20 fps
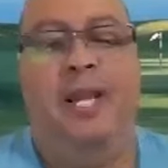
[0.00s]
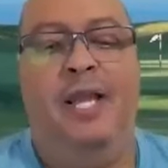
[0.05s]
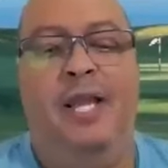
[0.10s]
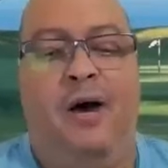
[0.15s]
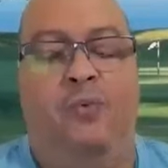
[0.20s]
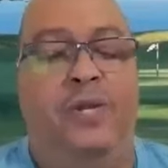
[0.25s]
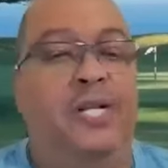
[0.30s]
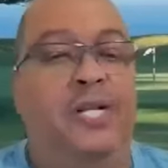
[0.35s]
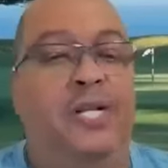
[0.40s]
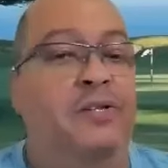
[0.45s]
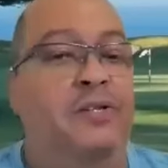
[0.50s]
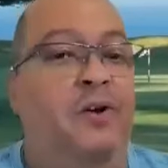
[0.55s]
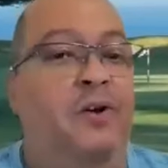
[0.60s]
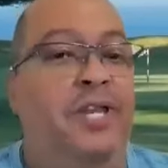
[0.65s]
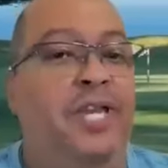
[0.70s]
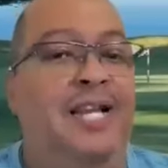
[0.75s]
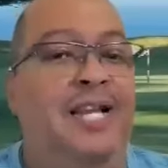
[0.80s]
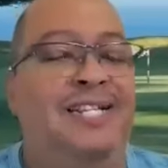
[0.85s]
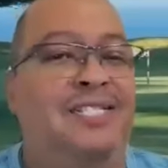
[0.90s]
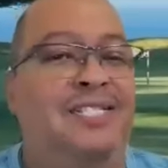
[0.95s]
We don't know
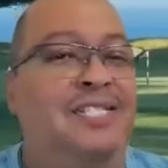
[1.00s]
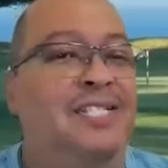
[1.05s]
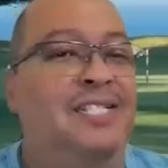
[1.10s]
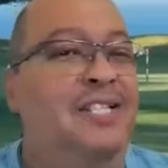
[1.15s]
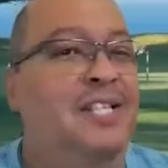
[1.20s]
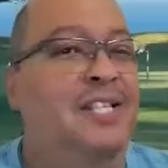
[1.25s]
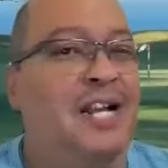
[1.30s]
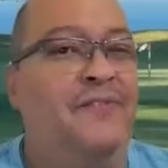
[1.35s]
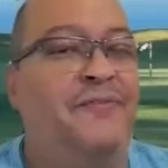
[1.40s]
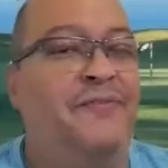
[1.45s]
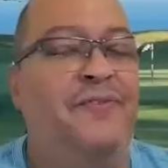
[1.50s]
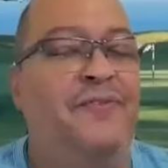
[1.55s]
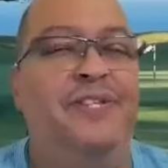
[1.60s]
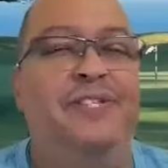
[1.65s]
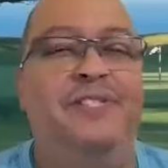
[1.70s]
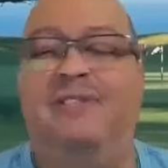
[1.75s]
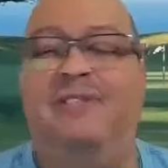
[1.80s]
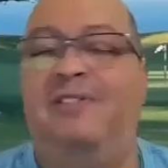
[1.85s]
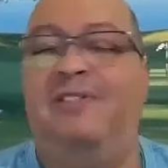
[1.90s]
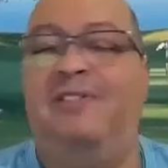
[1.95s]
yet. It's not official.